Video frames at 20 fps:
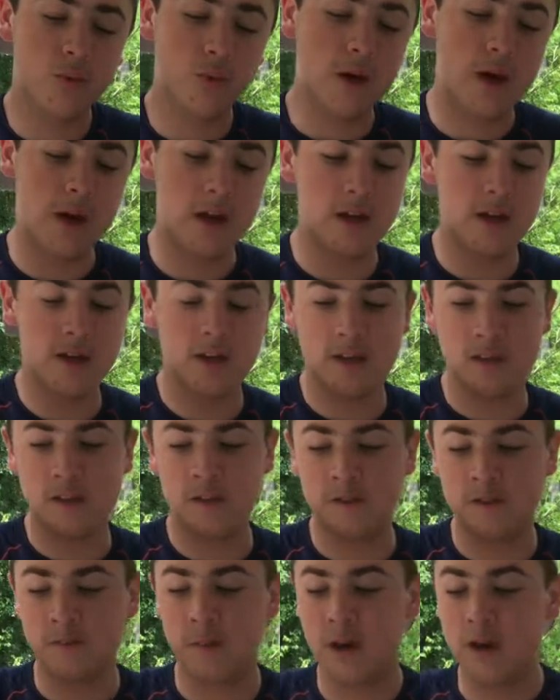way
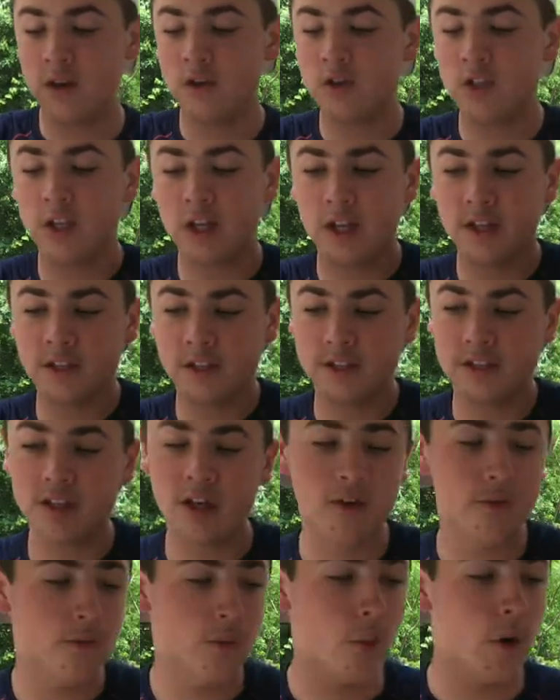is by using it as a
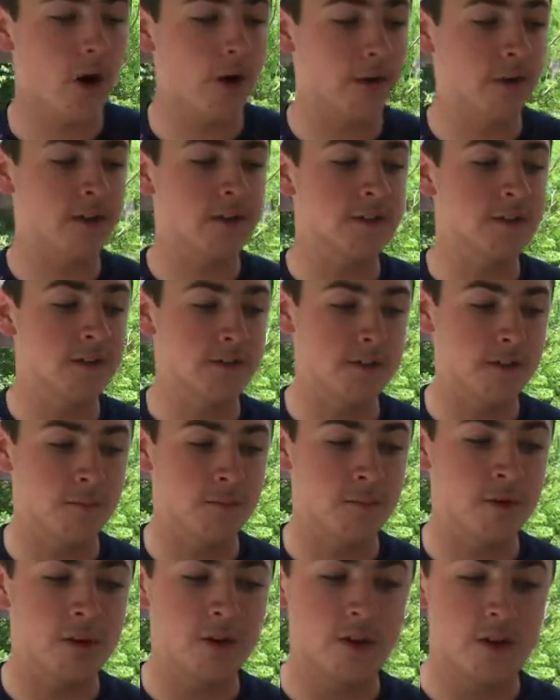self-watering system.
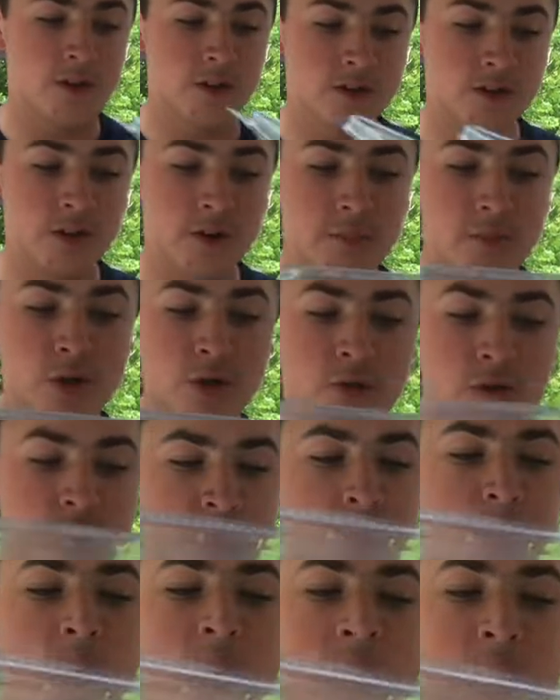So I'm going to use
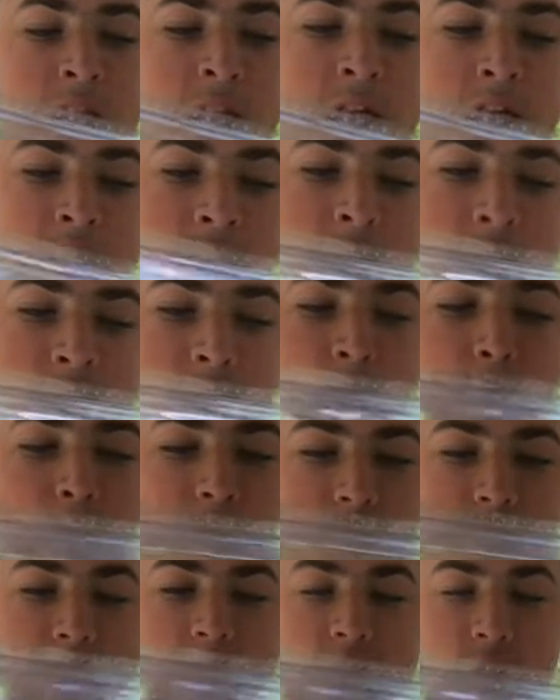the one that doesn't have
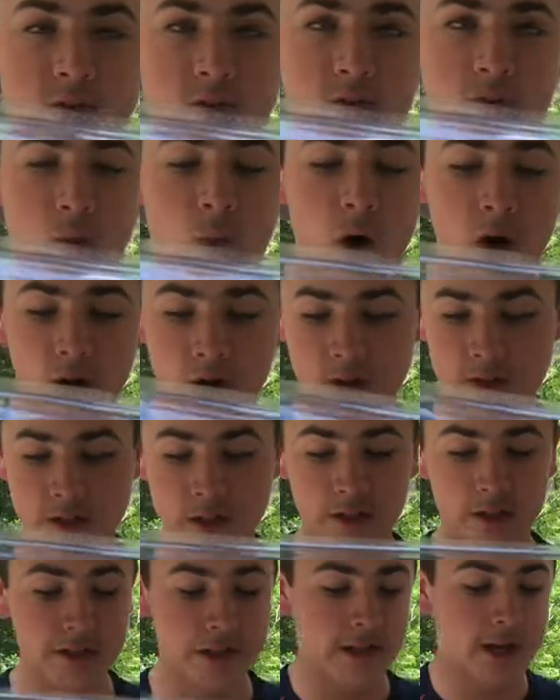holes in it so the water
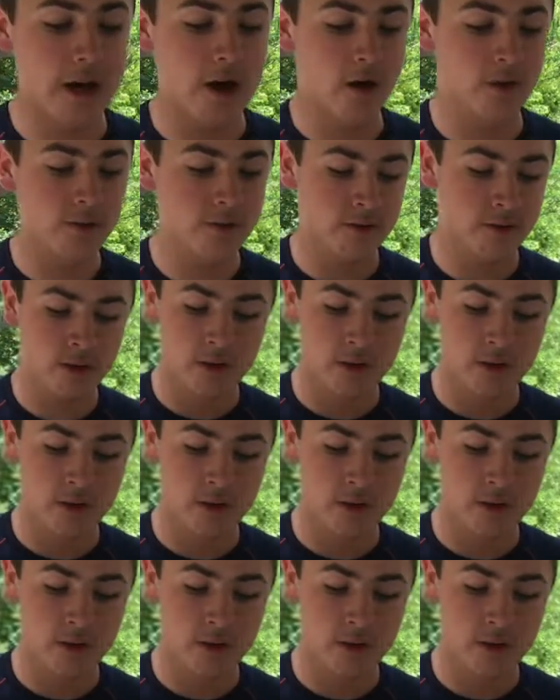doesn't leak out.